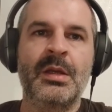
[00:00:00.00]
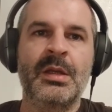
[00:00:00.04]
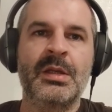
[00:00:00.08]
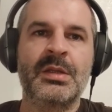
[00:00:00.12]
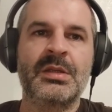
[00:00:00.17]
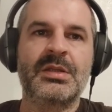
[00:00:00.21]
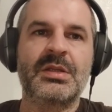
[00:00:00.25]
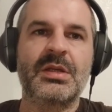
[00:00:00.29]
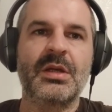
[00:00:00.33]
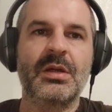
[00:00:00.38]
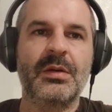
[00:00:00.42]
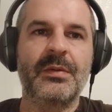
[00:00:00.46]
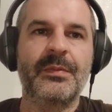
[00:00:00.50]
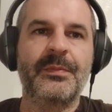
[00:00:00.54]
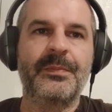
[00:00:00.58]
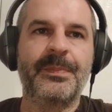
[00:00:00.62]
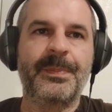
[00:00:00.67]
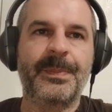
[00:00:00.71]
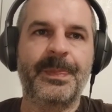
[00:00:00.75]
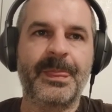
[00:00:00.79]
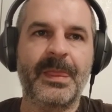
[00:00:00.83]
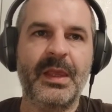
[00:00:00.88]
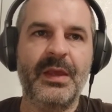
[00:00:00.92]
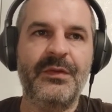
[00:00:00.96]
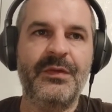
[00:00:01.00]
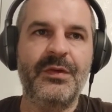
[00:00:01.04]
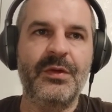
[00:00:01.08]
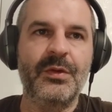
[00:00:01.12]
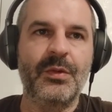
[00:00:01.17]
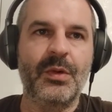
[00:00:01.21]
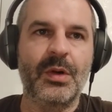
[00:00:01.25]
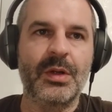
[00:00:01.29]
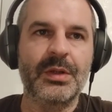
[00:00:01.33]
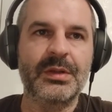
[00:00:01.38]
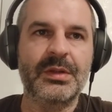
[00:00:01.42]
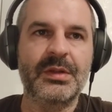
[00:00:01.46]
So if
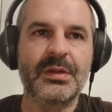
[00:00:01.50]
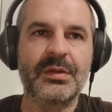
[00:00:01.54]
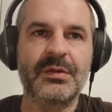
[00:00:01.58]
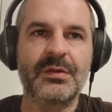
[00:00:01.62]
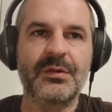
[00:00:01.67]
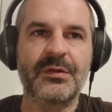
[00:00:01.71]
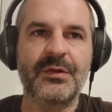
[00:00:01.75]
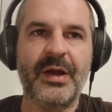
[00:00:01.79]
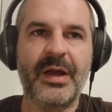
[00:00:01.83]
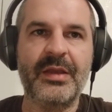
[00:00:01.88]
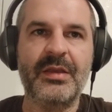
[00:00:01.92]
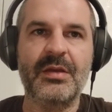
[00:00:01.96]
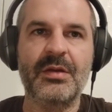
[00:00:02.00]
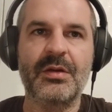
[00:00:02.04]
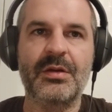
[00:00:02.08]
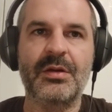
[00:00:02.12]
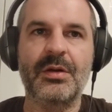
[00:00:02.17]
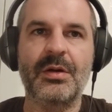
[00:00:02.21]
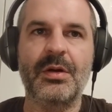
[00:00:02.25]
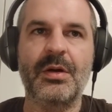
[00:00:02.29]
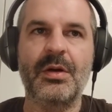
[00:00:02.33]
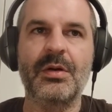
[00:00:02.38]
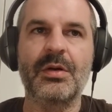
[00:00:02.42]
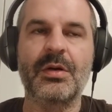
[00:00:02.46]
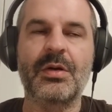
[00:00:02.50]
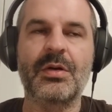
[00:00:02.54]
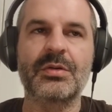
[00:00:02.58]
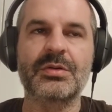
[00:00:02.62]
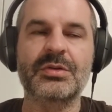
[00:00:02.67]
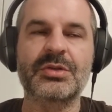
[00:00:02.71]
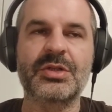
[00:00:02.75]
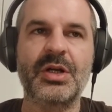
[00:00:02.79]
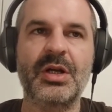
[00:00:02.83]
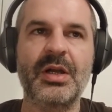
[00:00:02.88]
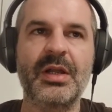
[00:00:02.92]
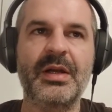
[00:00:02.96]
you want to write your own
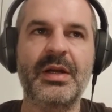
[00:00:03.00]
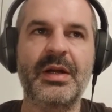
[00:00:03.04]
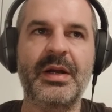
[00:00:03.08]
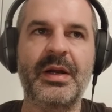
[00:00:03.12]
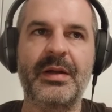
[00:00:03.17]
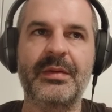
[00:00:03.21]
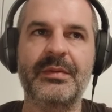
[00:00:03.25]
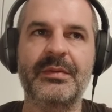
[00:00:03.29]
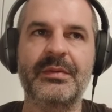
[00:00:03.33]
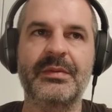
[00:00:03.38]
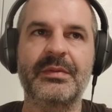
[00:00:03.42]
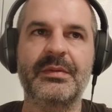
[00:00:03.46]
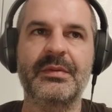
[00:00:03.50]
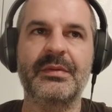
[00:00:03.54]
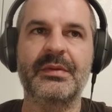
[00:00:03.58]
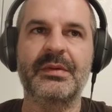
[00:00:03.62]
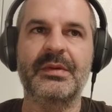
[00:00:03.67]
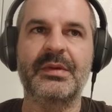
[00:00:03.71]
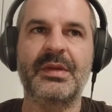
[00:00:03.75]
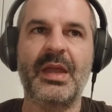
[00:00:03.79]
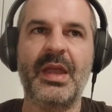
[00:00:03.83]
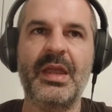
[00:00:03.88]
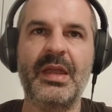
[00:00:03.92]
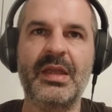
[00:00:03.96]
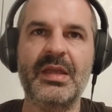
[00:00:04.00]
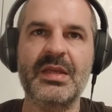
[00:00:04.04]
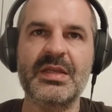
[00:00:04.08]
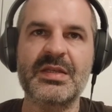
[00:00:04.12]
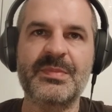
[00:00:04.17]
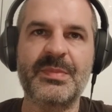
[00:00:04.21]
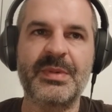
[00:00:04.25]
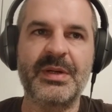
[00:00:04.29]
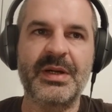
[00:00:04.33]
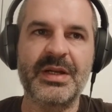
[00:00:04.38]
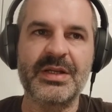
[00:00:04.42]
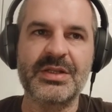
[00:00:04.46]
controller and take
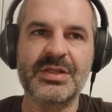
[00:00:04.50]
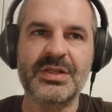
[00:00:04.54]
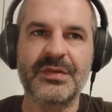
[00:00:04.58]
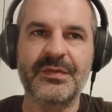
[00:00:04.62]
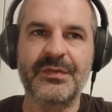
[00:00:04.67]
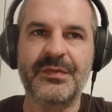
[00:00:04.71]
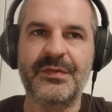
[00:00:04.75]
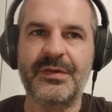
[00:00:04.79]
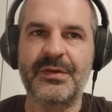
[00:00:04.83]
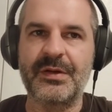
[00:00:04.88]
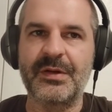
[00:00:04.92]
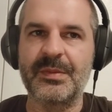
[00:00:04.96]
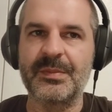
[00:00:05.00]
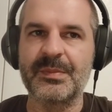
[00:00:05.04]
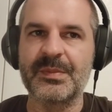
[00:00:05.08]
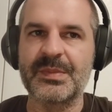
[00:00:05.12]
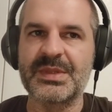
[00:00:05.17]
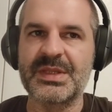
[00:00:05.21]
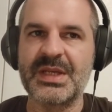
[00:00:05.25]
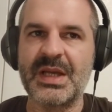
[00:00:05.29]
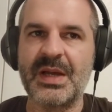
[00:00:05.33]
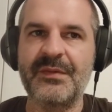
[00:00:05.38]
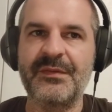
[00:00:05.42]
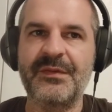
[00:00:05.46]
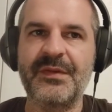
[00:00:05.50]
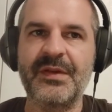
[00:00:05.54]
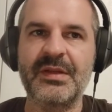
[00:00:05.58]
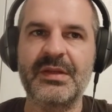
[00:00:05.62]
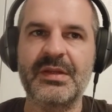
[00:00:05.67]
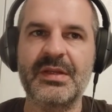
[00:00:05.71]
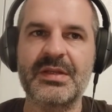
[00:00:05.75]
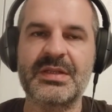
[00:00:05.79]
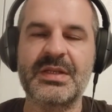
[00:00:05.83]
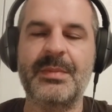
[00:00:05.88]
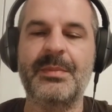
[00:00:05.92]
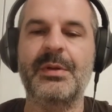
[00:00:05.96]
inspiration from something,
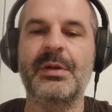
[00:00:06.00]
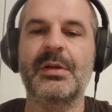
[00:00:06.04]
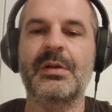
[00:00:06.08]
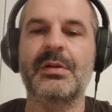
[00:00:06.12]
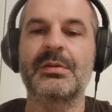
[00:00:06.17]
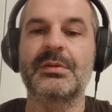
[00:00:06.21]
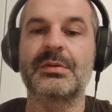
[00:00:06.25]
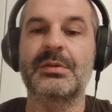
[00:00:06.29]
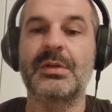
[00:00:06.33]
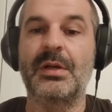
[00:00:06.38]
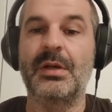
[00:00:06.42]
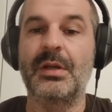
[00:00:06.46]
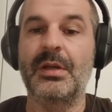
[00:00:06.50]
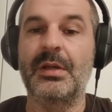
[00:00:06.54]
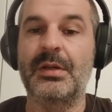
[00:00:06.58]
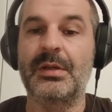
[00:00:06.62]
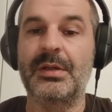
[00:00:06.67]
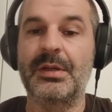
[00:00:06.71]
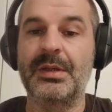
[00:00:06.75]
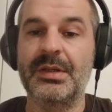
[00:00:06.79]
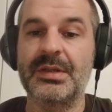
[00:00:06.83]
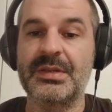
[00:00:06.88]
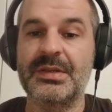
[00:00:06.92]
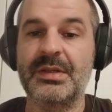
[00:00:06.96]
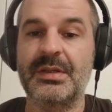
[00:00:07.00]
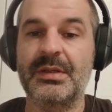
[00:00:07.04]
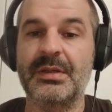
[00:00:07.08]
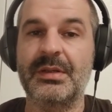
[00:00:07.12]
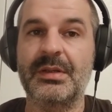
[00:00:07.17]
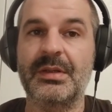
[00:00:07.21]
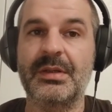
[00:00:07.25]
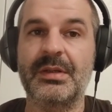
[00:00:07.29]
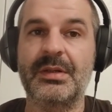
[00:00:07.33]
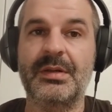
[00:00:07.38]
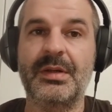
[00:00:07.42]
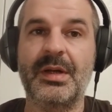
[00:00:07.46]
the sample controller is
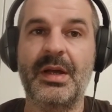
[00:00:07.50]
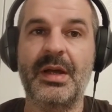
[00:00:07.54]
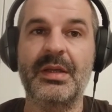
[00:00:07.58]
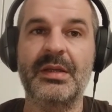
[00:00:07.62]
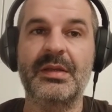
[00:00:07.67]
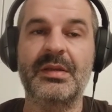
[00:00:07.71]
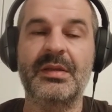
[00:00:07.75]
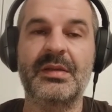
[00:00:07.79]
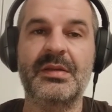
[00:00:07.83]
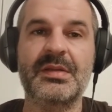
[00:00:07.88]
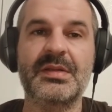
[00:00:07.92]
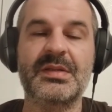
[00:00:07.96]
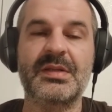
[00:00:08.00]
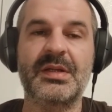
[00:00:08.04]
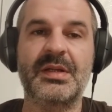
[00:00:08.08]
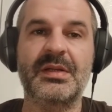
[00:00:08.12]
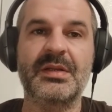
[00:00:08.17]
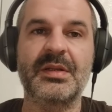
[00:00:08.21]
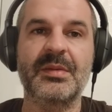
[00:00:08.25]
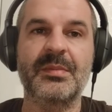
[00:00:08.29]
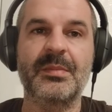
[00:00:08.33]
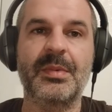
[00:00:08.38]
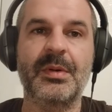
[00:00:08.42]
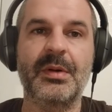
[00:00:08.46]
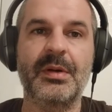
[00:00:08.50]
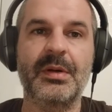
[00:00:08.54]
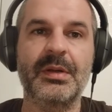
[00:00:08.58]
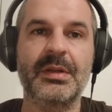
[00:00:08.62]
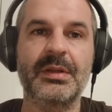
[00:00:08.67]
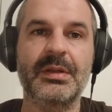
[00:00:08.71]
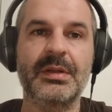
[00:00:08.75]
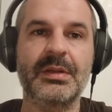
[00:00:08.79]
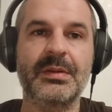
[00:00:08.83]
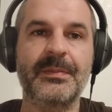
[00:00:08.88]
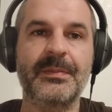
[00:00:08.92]
the right starting point.